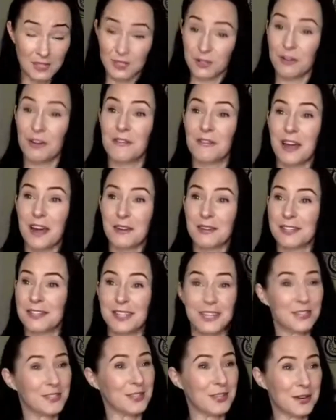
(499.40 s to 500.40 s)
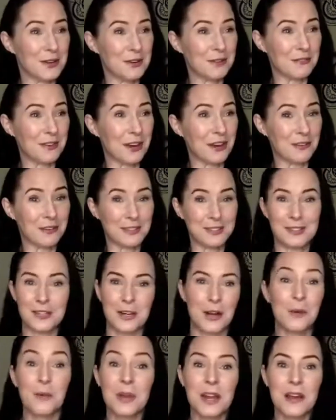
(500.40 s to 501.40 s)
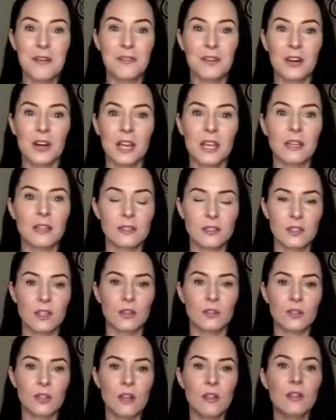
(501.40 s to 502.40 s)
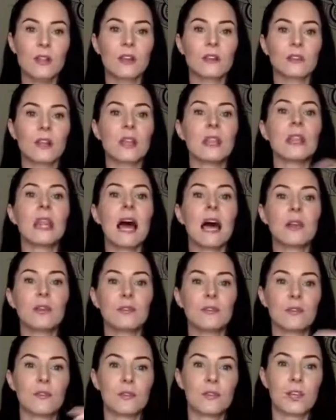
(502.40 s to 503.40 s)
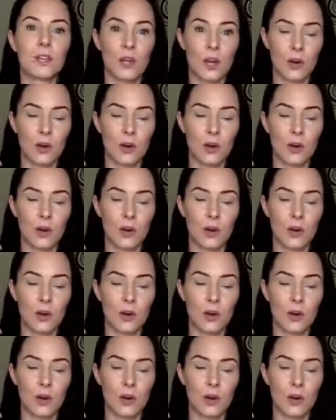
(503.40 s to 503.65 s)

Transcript: Is there a virus? Isn't there a virus? Whatever it is, there's a lot of,